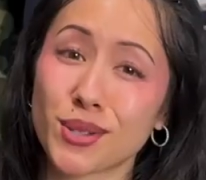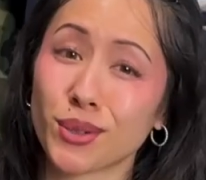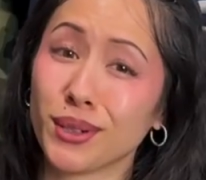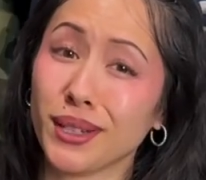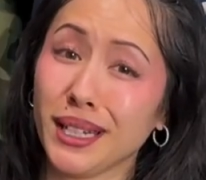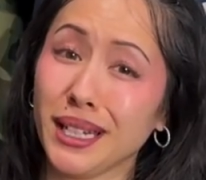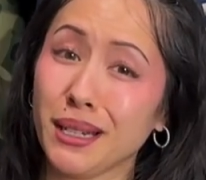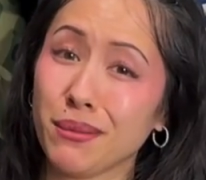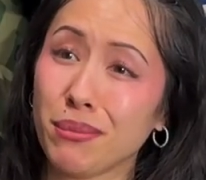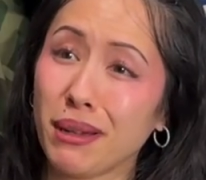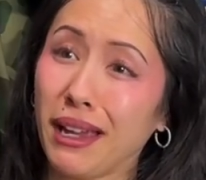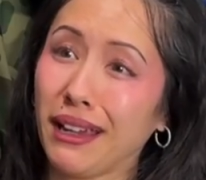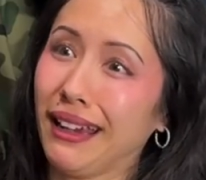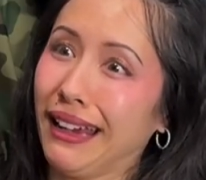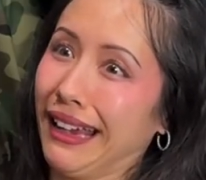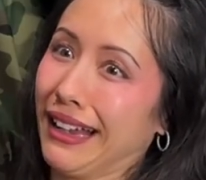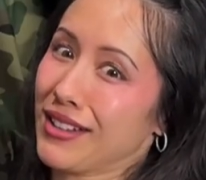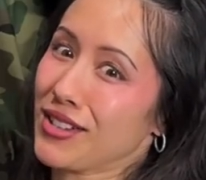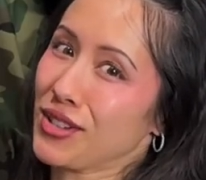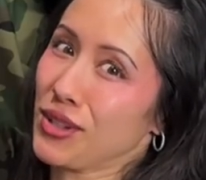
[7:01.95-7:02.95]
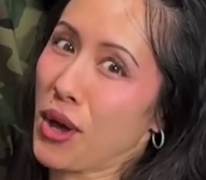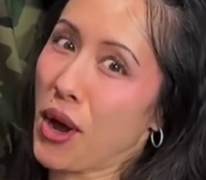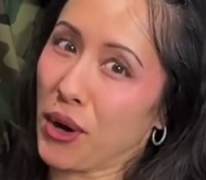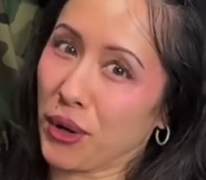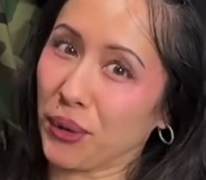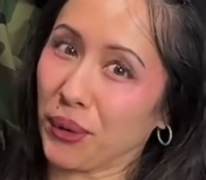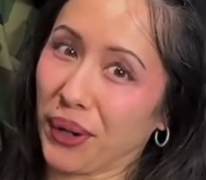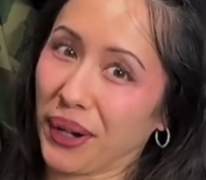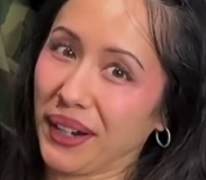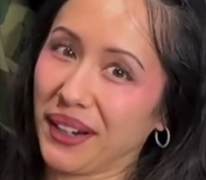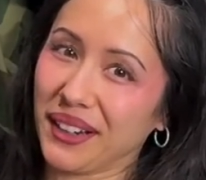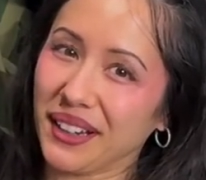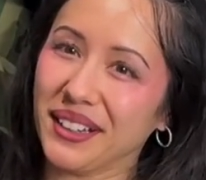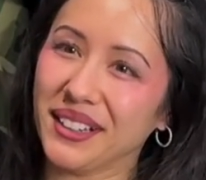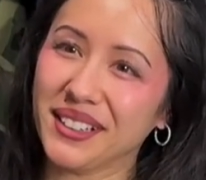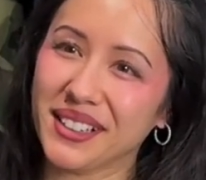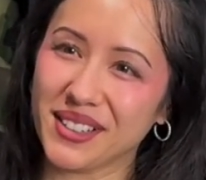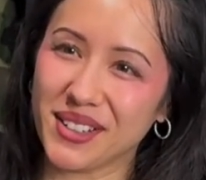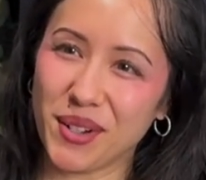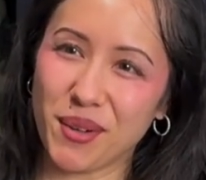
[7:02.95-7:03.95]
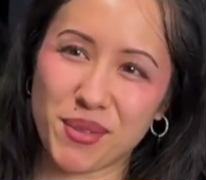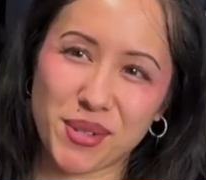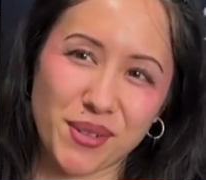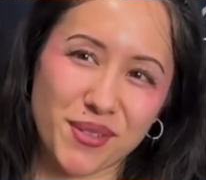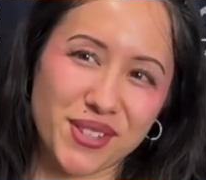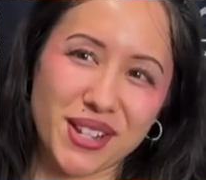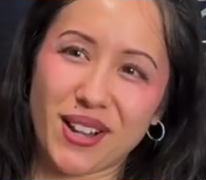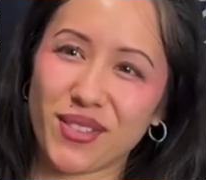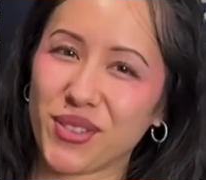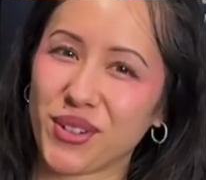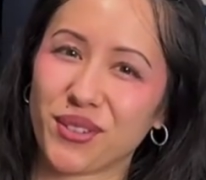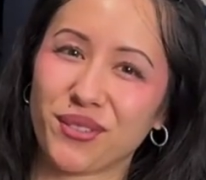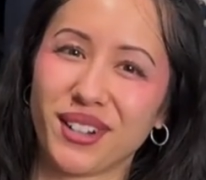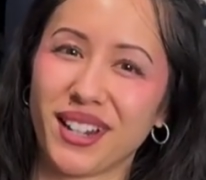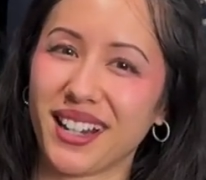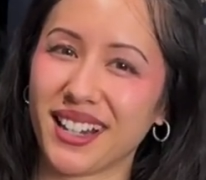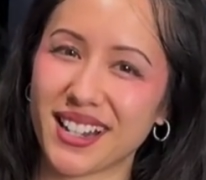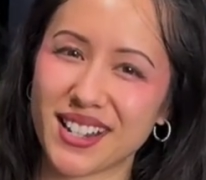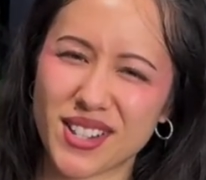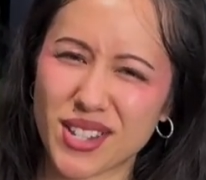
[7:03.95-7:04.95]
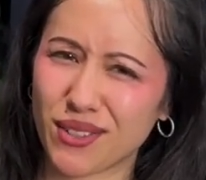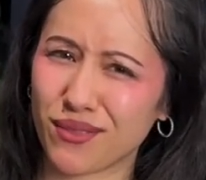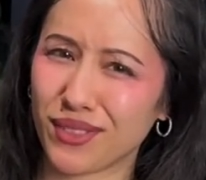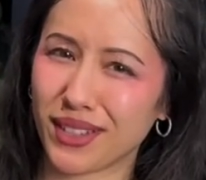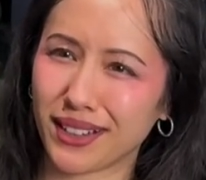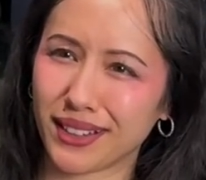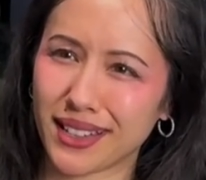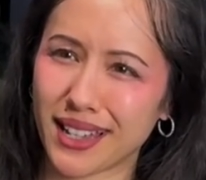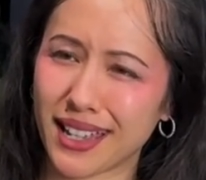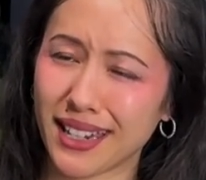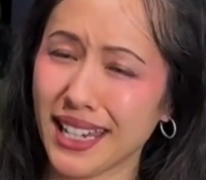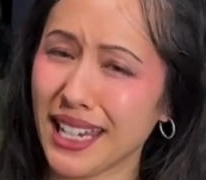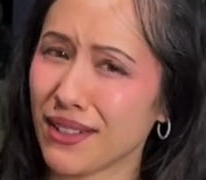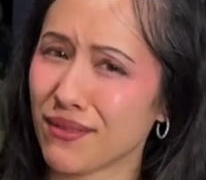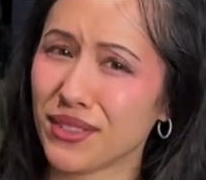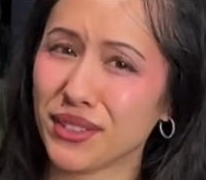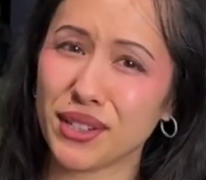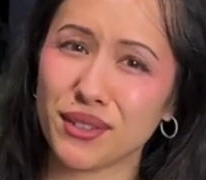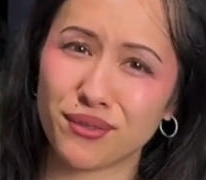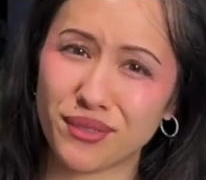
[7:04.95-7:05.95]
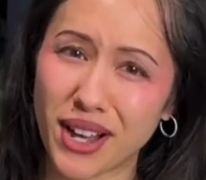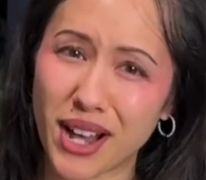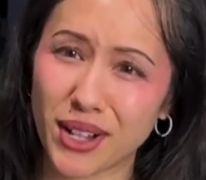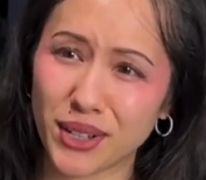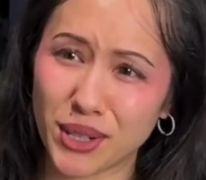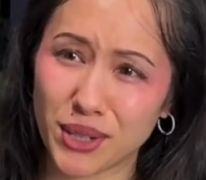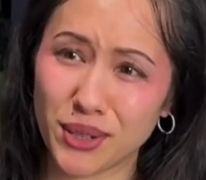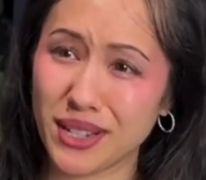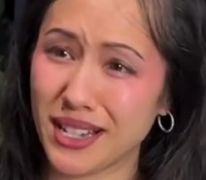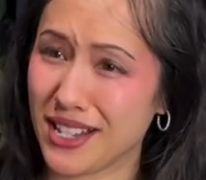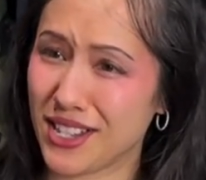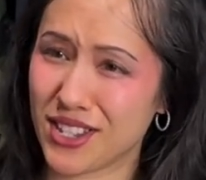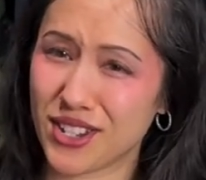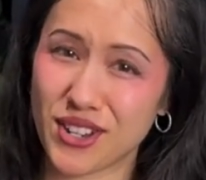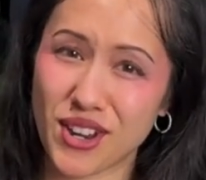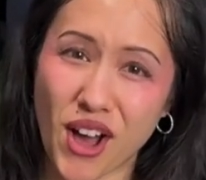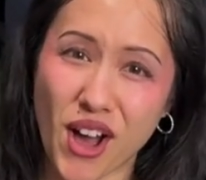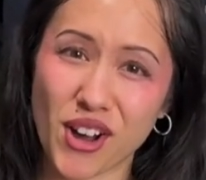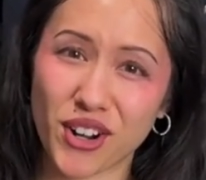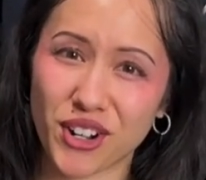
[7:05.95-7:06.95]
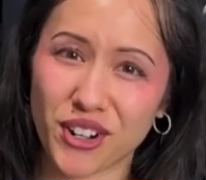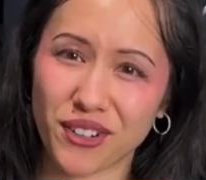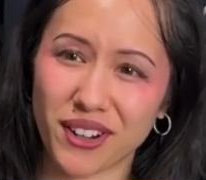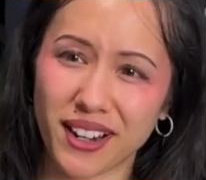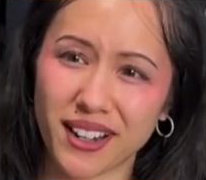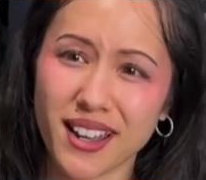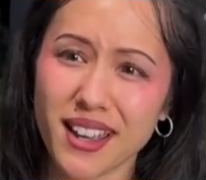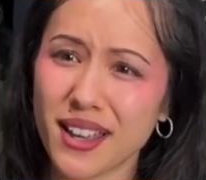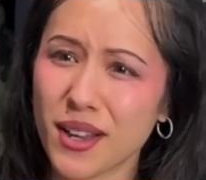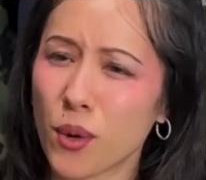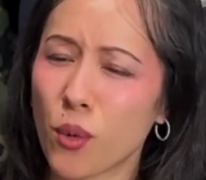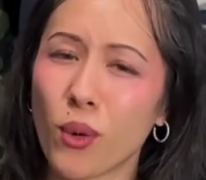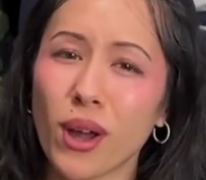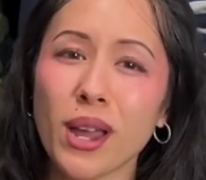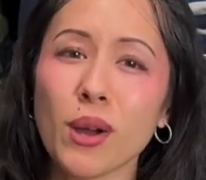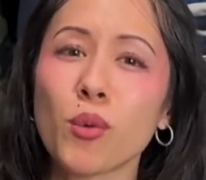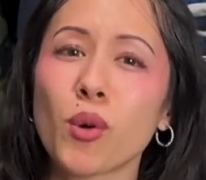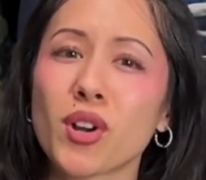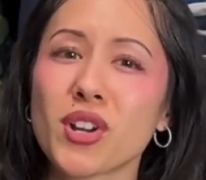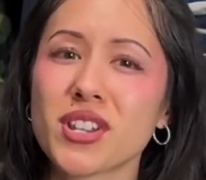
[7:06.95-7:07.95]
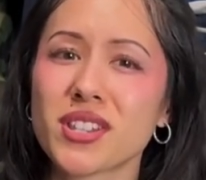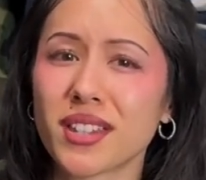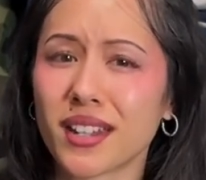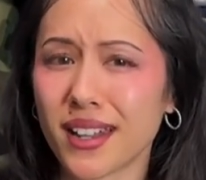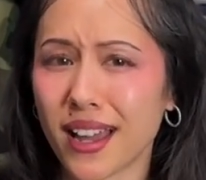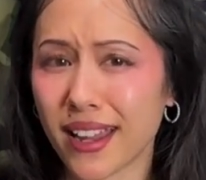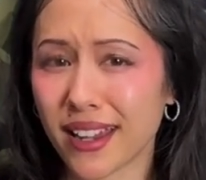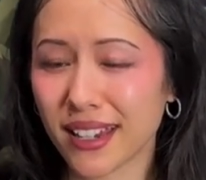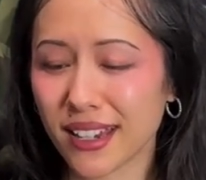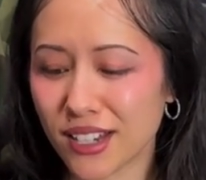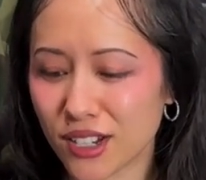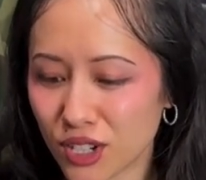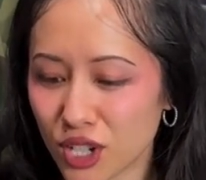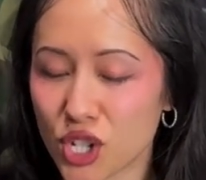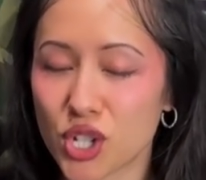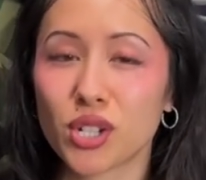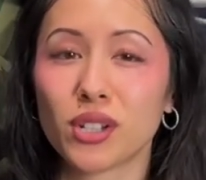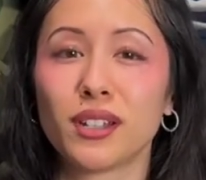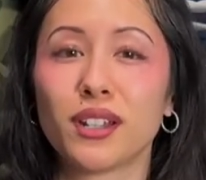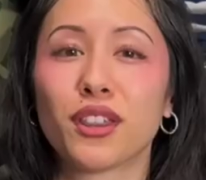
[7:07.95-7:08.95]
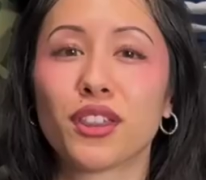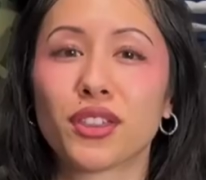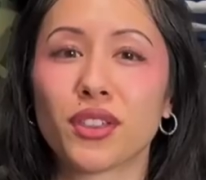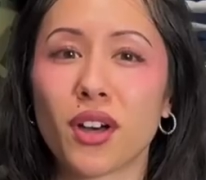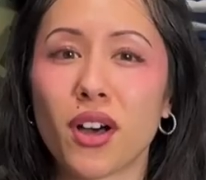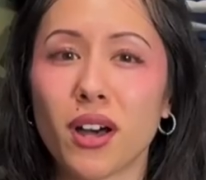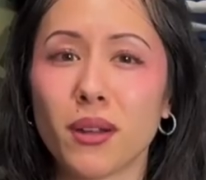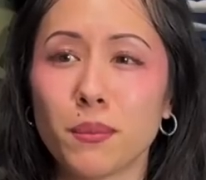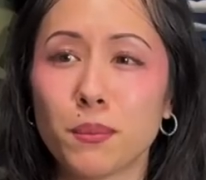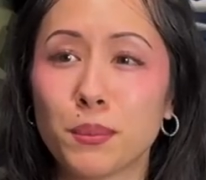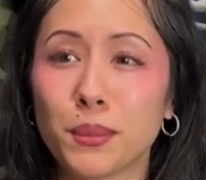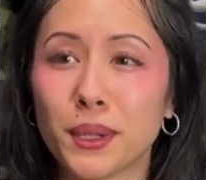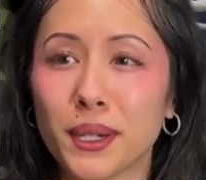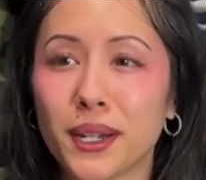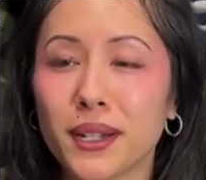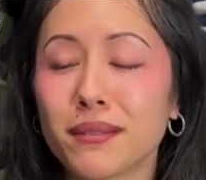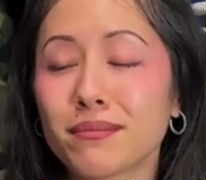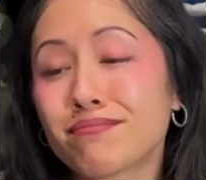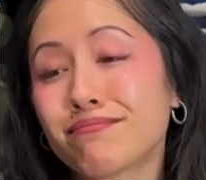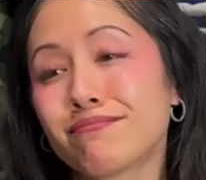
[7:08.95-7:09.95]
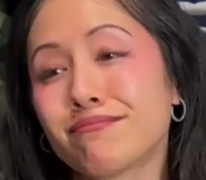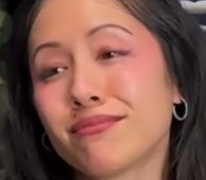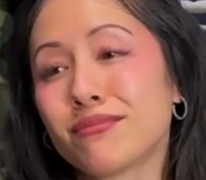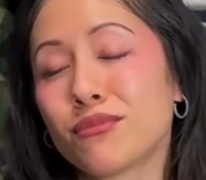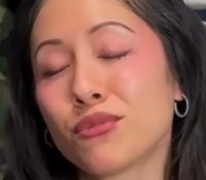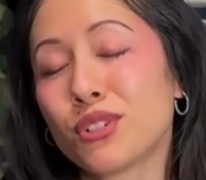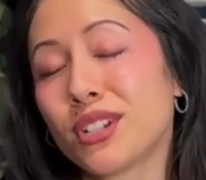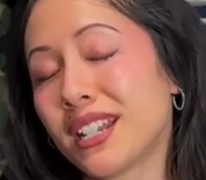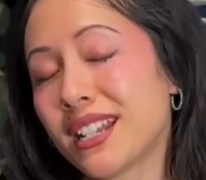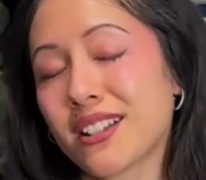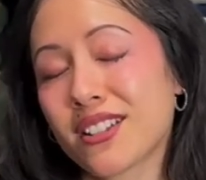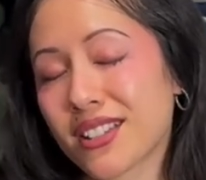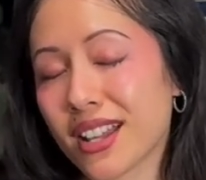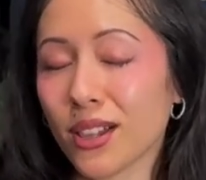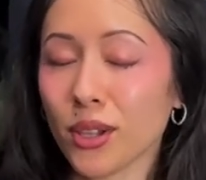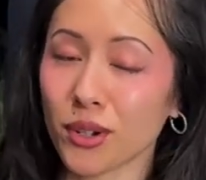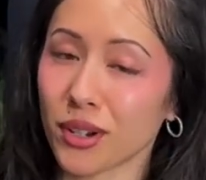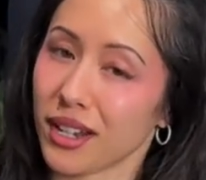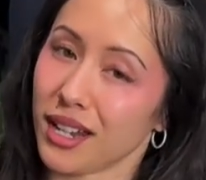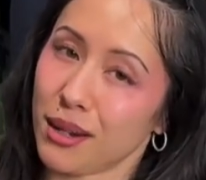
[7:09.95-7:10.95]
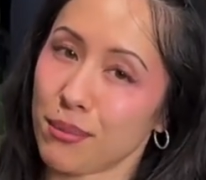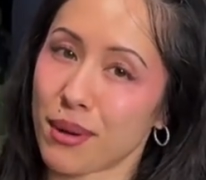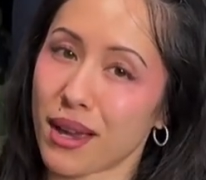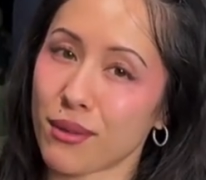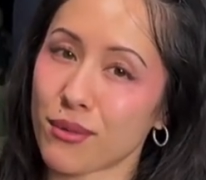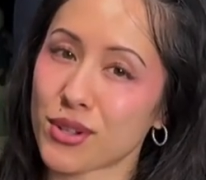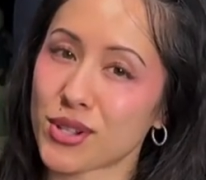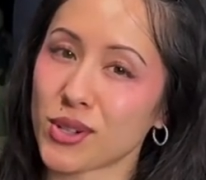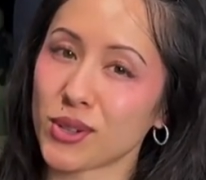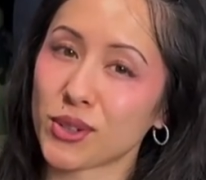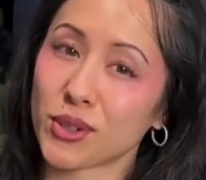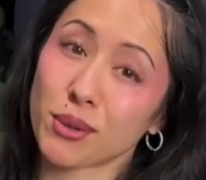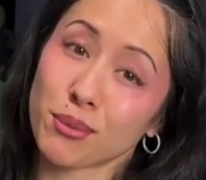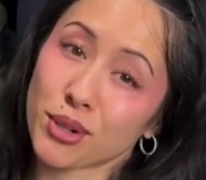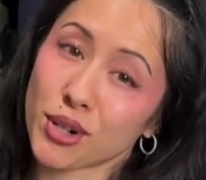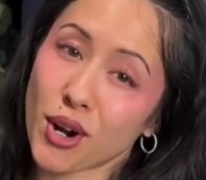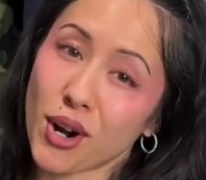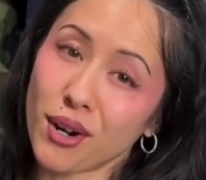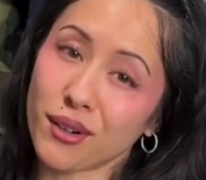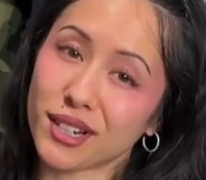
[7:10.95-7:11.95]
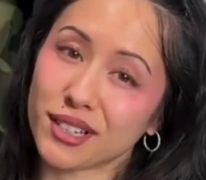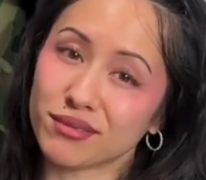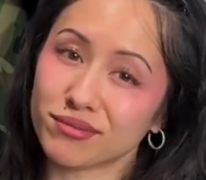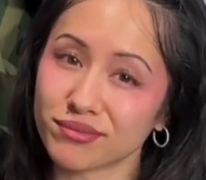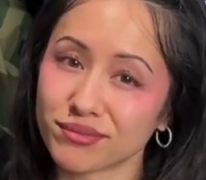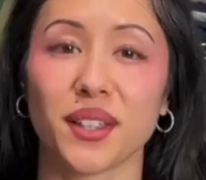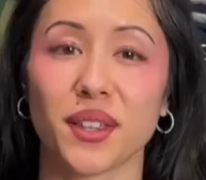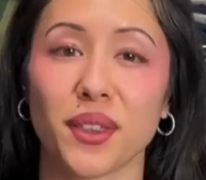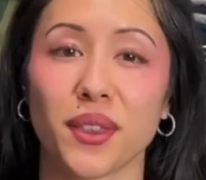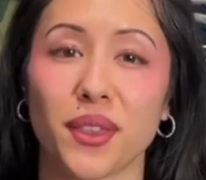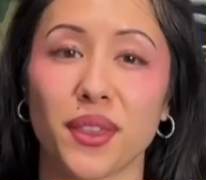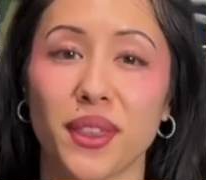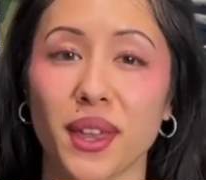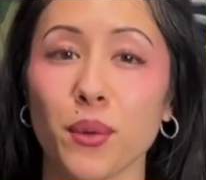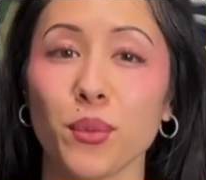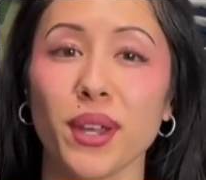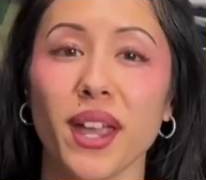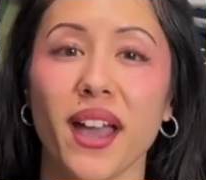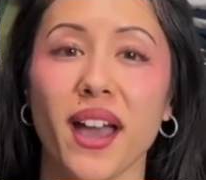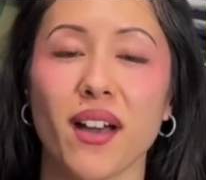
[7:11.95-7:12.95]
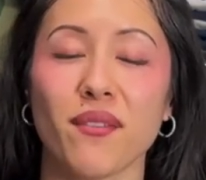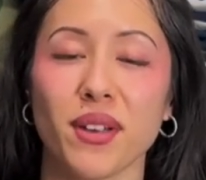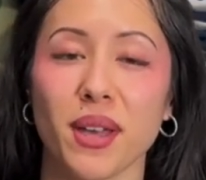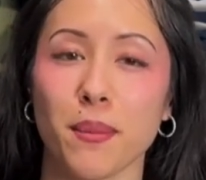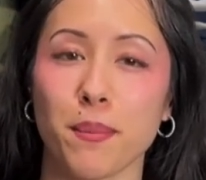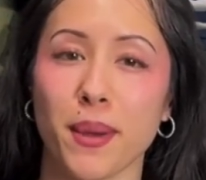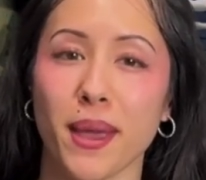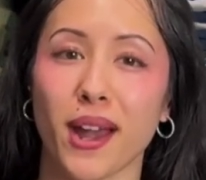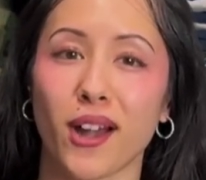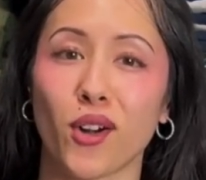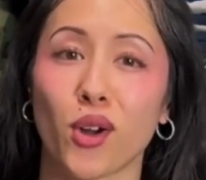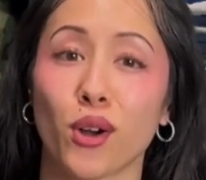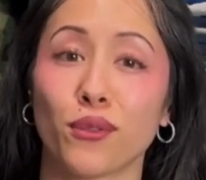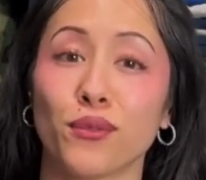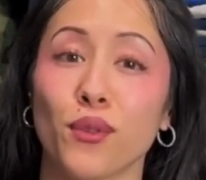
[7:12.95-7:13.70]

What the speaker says: on eBay, it's not great in terms of sell-through rate and stuff like that. Even the value is not great. Way worse than I initially thought, but we didn't sell it on eBay, we sold it on Mercari. Then we have a pair of